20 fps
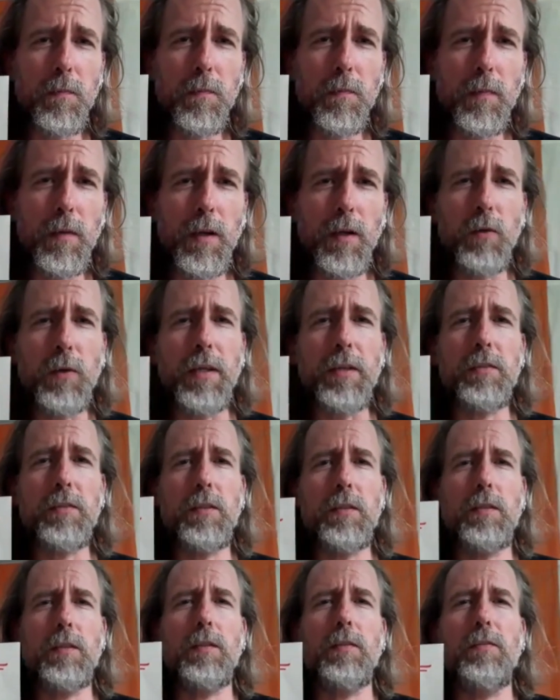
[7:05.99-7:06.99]
Oh yes,
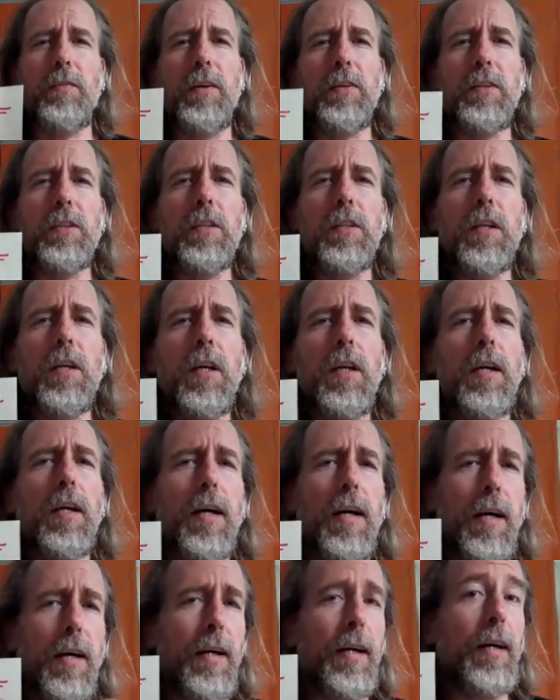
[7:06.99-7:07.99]
very good.
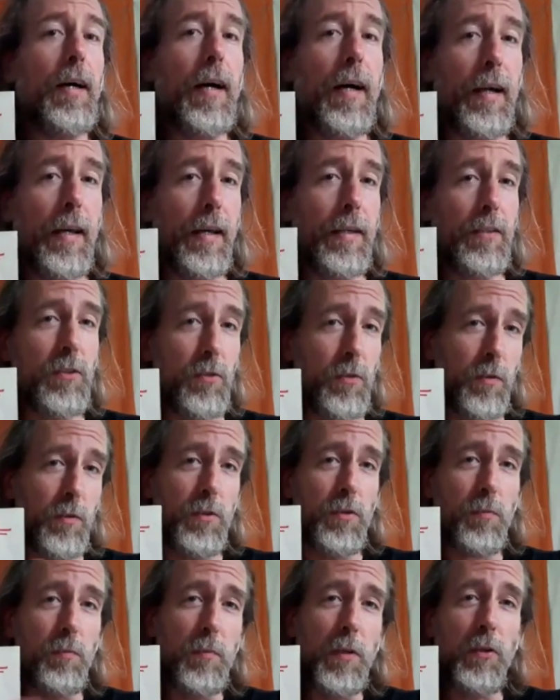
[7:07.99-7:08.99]
I had
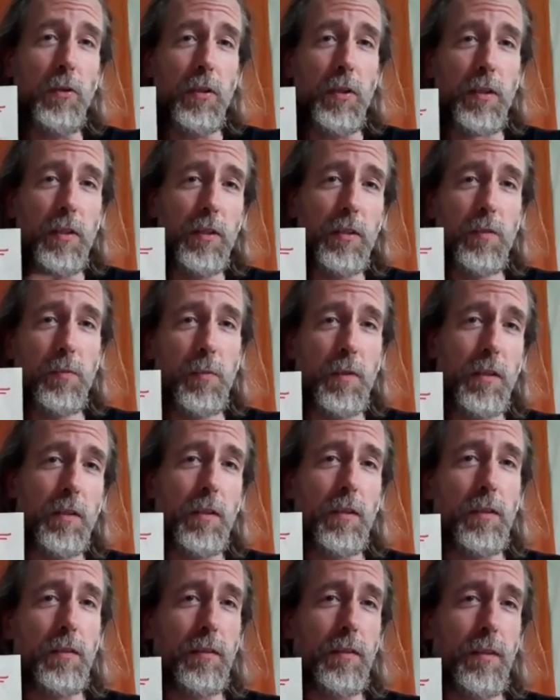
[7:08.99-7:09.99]
to mirror it
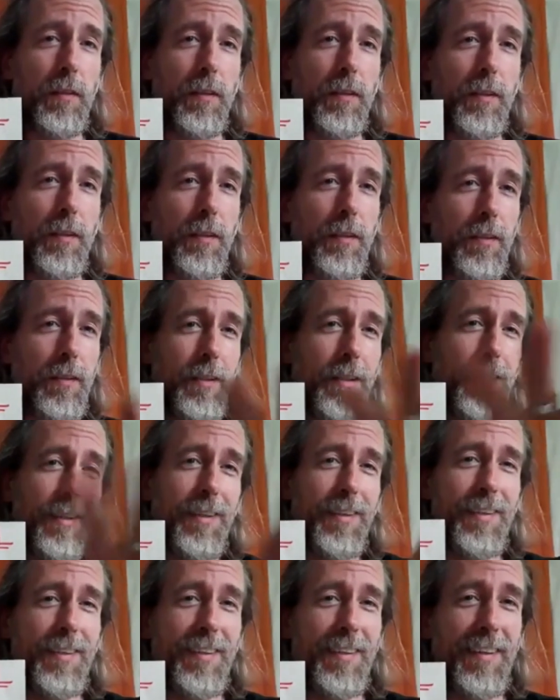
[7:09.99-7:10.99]
because
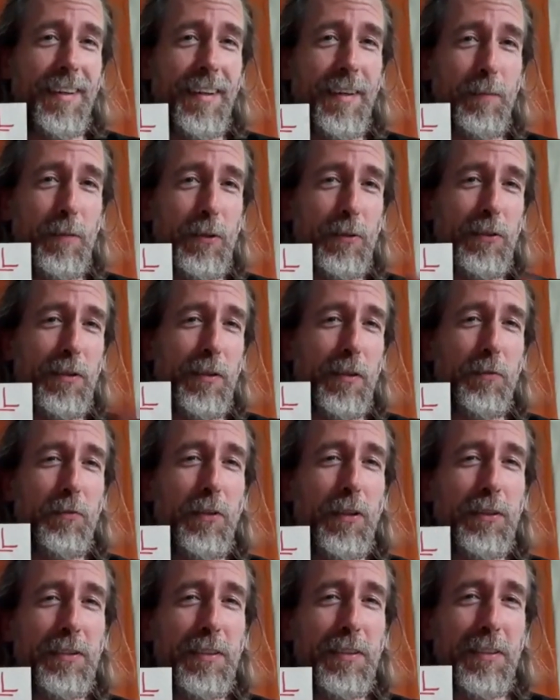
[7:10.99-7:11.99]
I'm using the
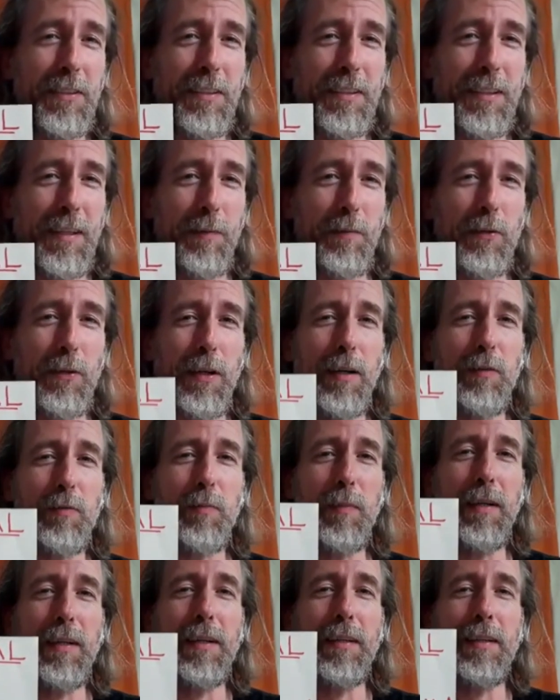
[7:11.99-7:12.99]
front camera of
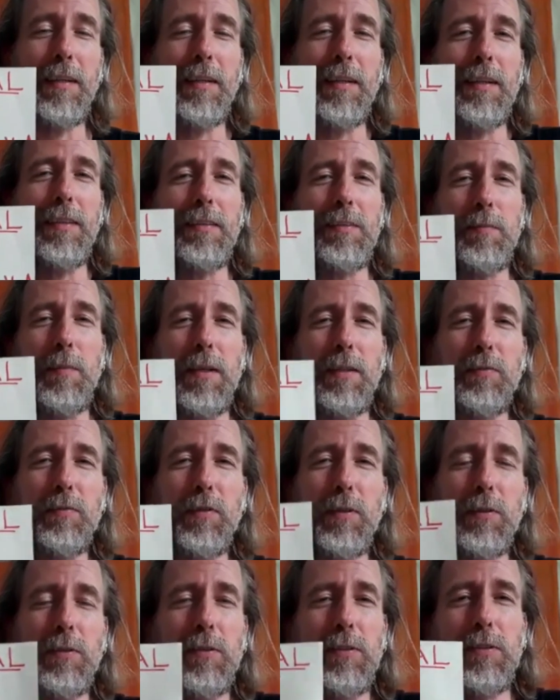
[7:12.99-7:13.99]
my
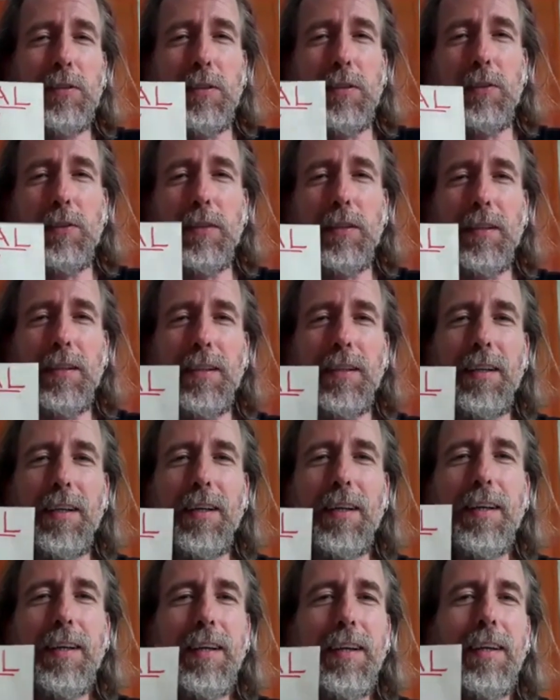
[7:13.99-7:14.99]
smartphone, so
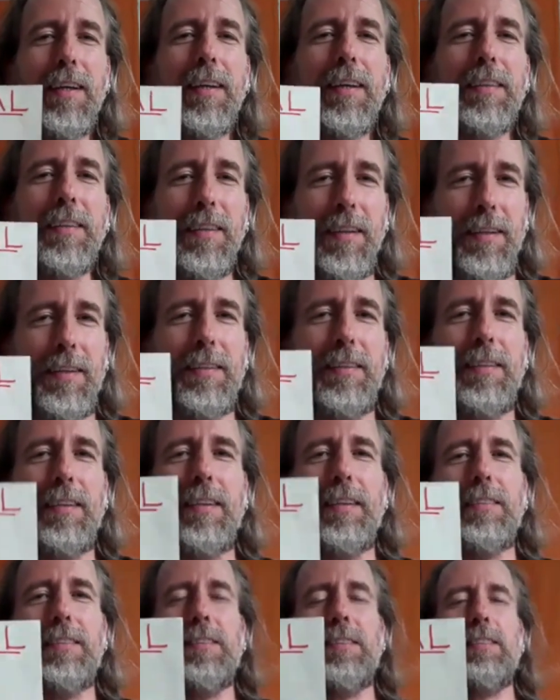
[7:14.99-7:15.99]
yeah,
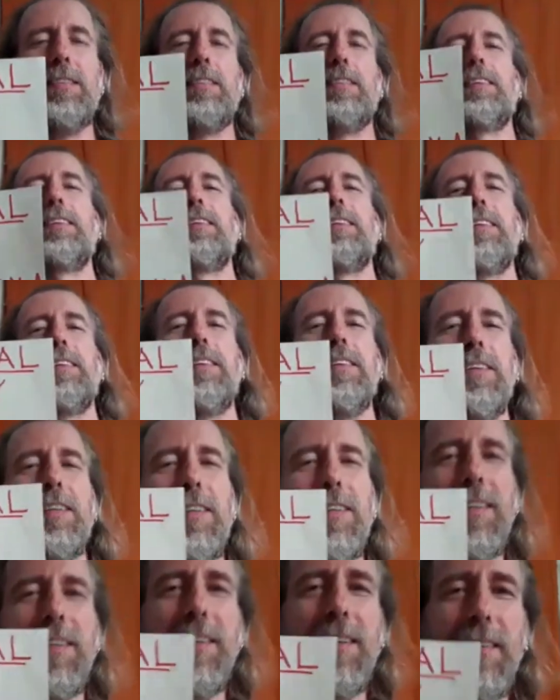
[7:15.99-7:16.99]
that's
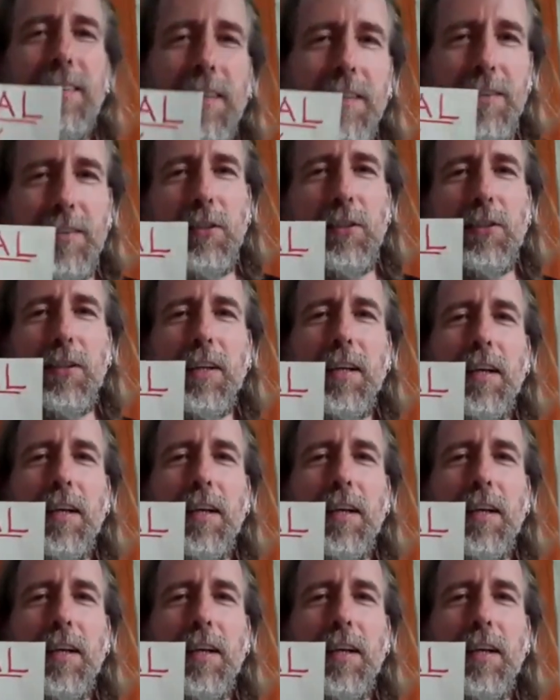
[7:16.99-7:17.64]
good.